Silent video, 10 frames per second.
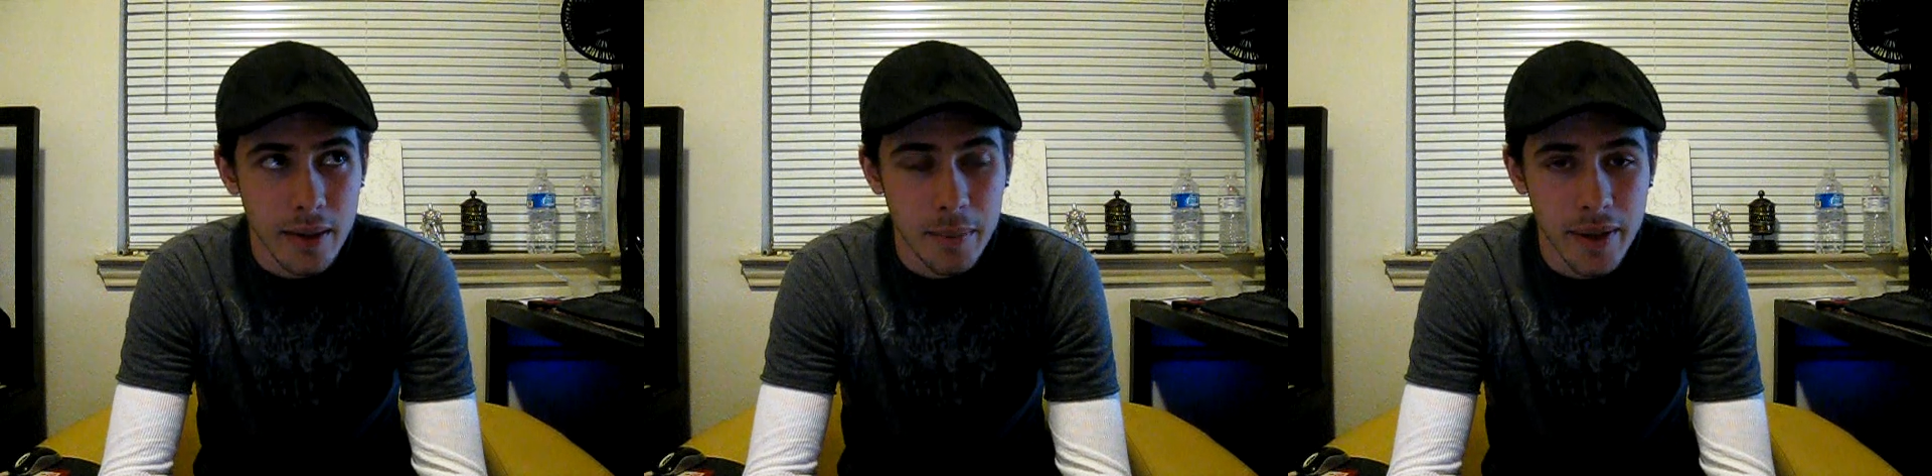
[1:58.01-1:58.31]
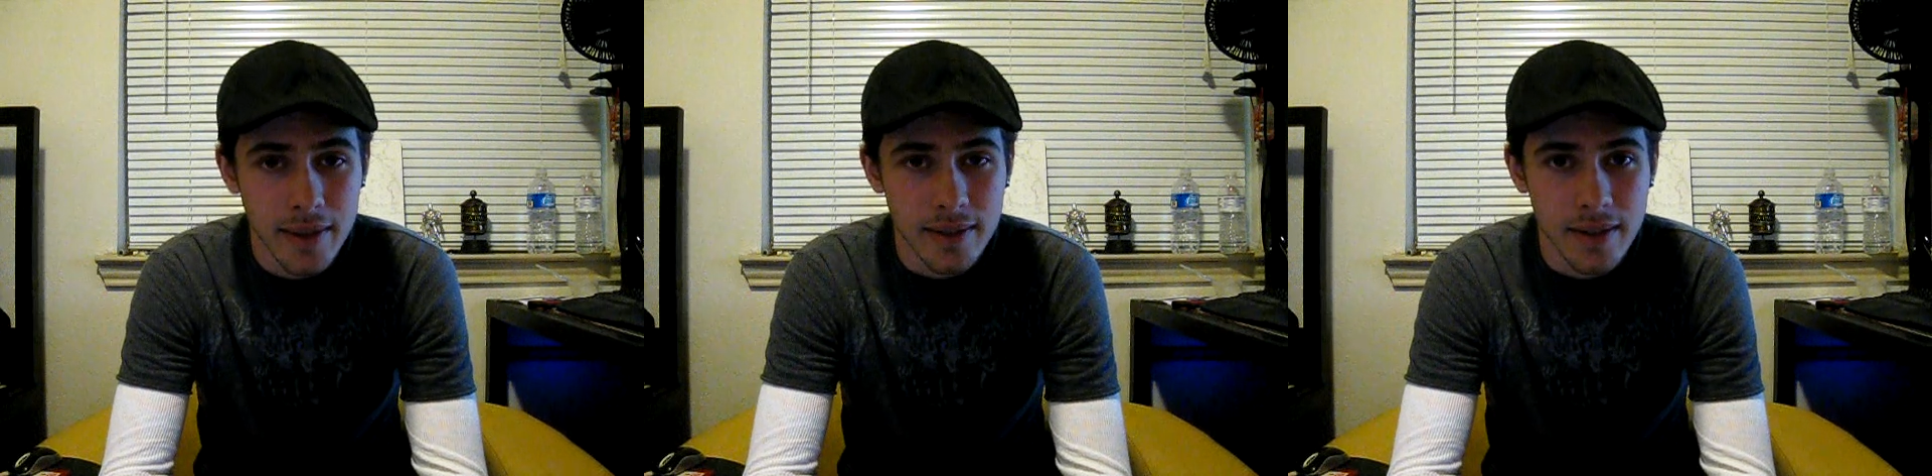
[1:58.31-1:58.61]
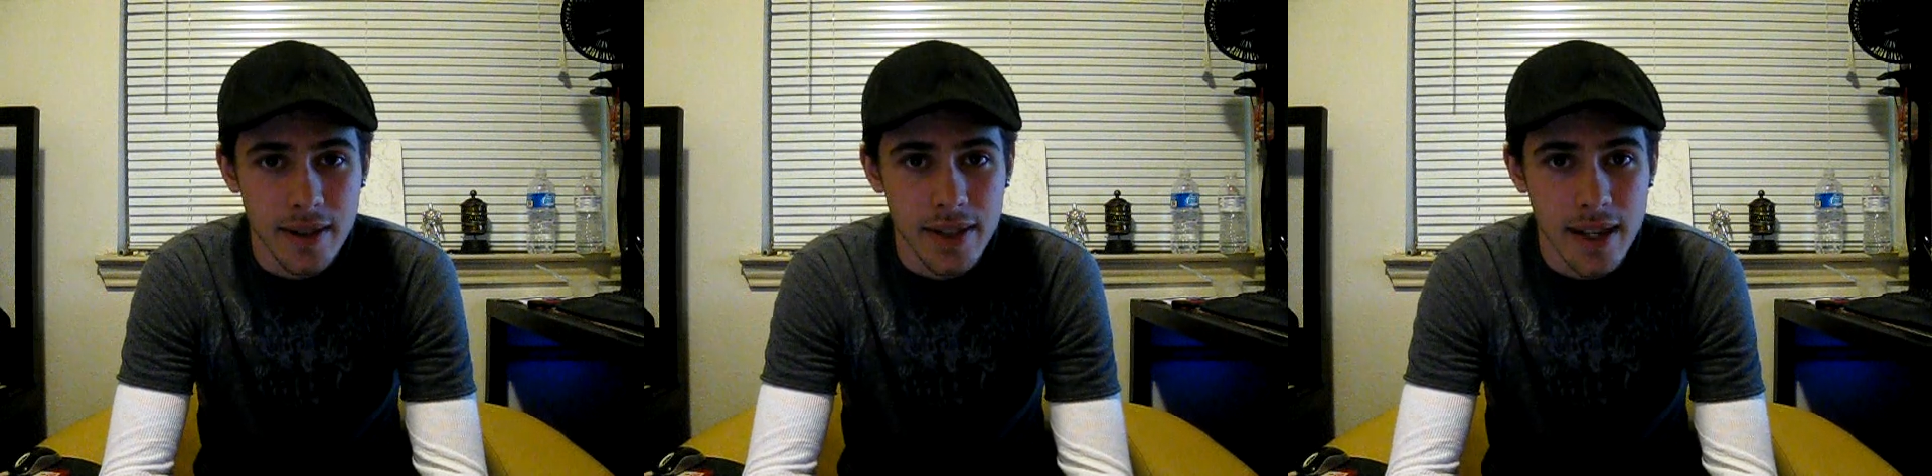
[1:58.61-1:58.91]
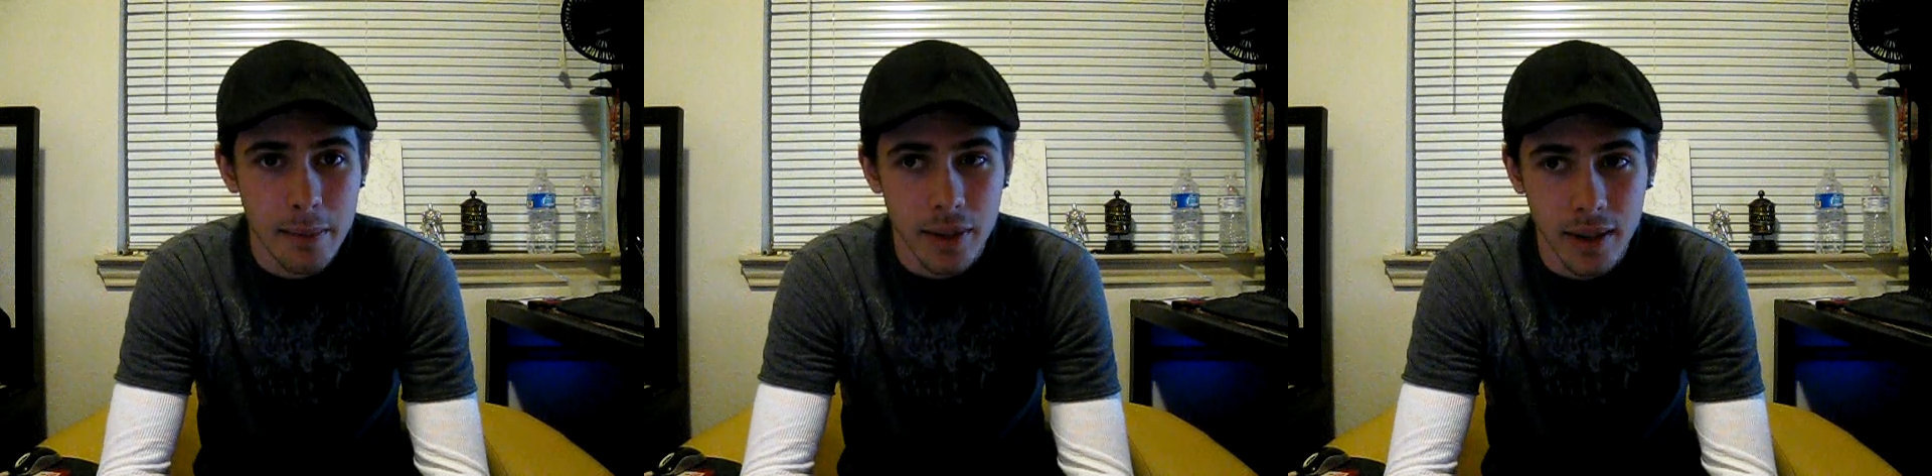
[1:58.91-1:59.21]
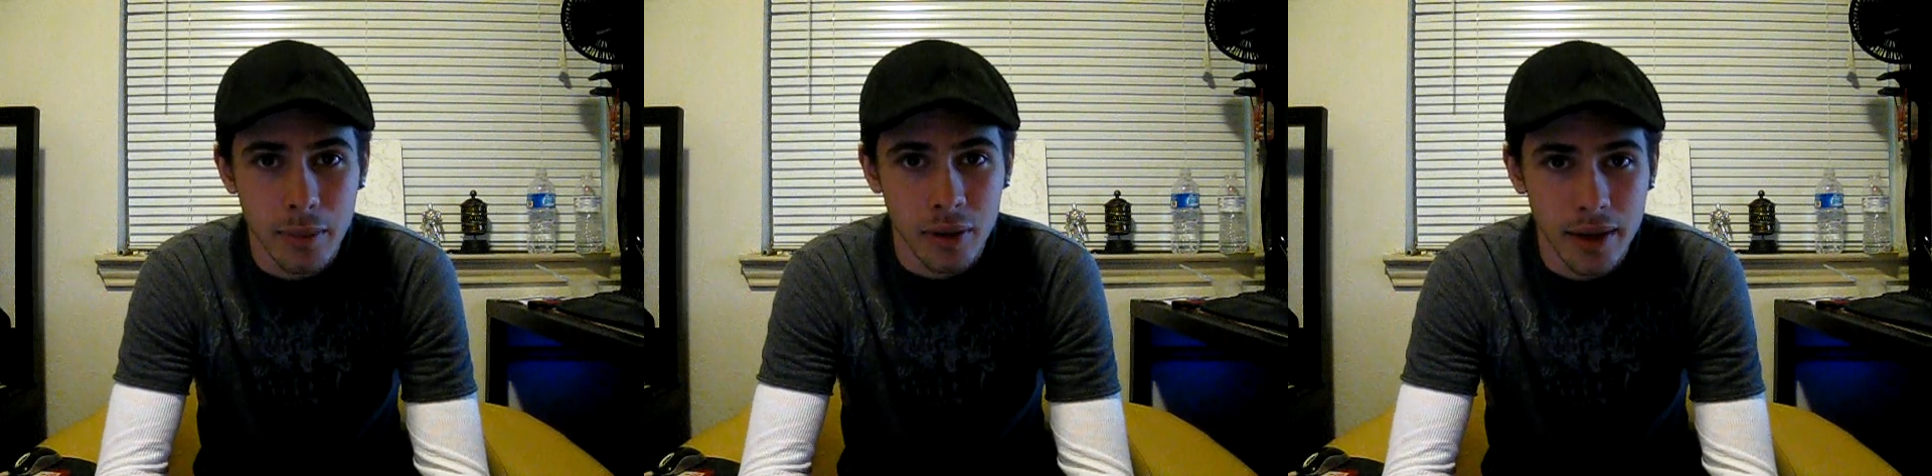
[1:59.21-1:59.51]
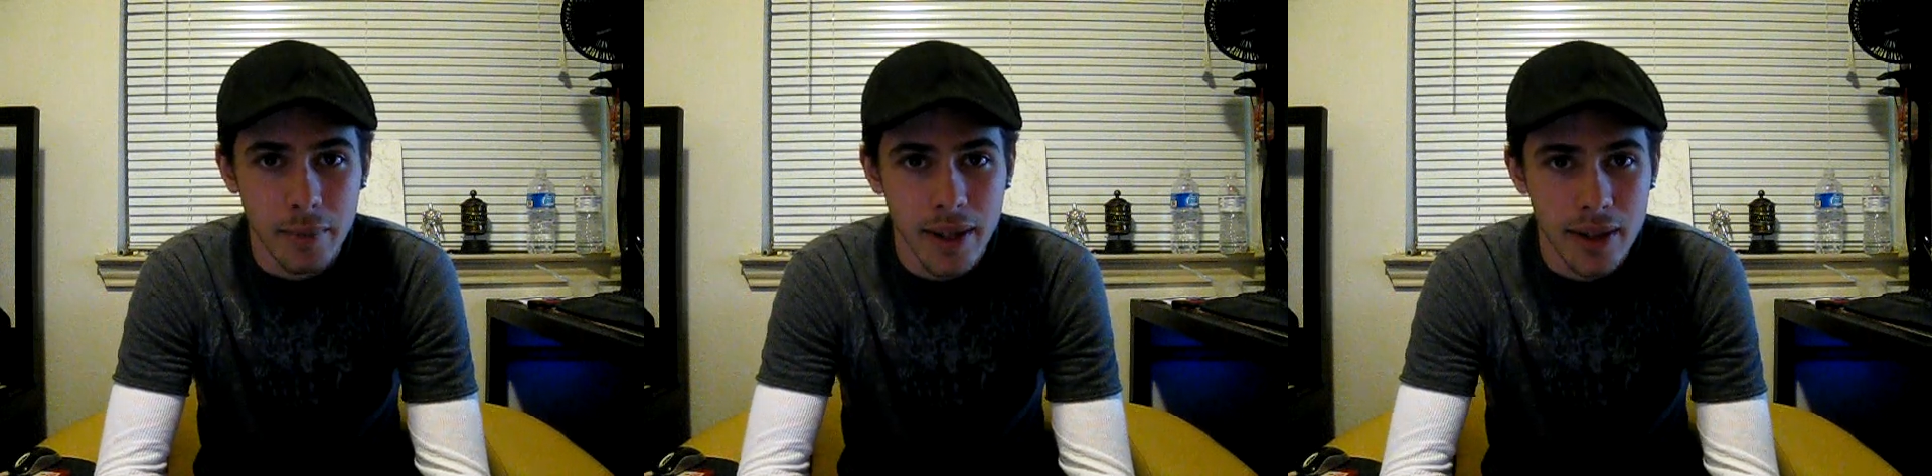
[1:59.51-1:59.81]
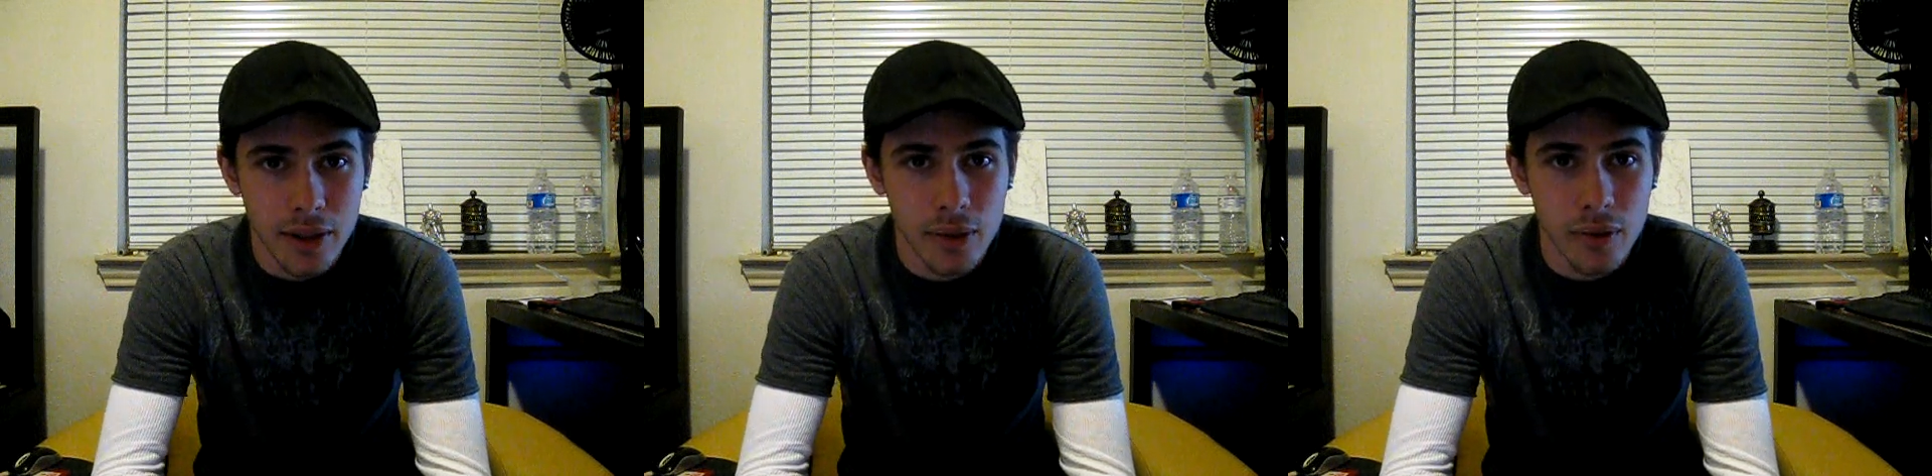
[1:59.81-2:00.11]
because the DM deliberately made
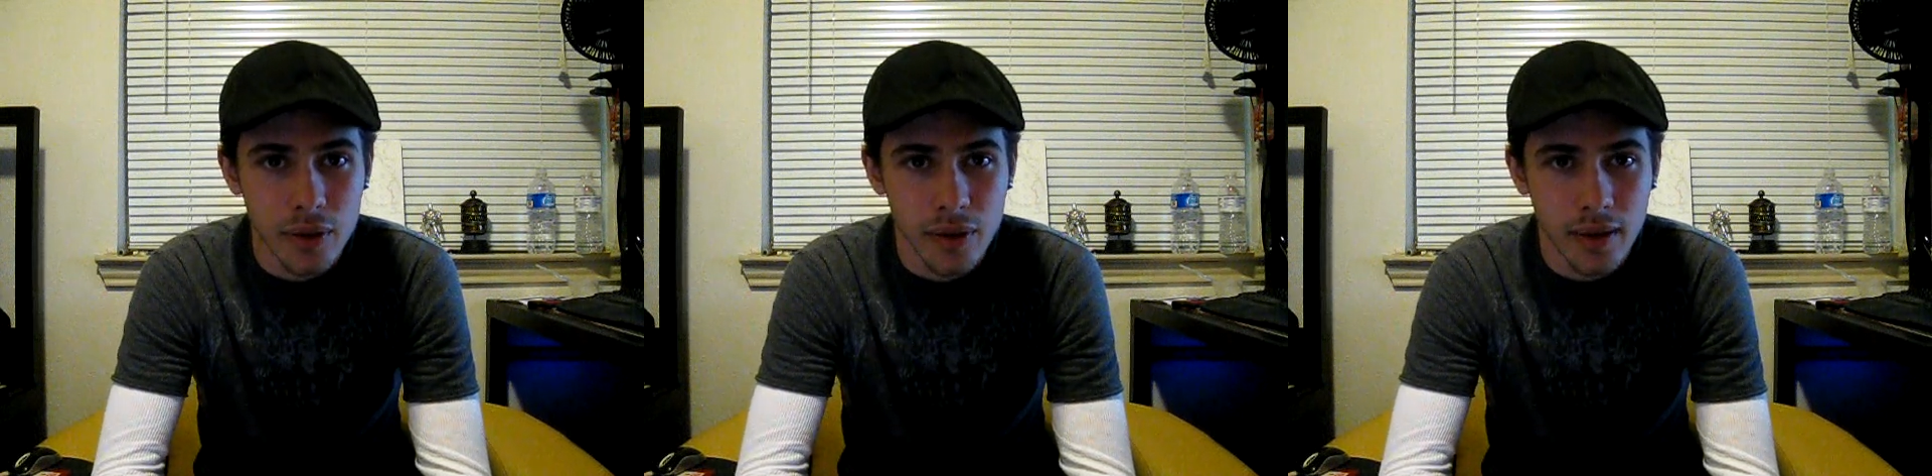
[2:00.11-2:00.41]
it too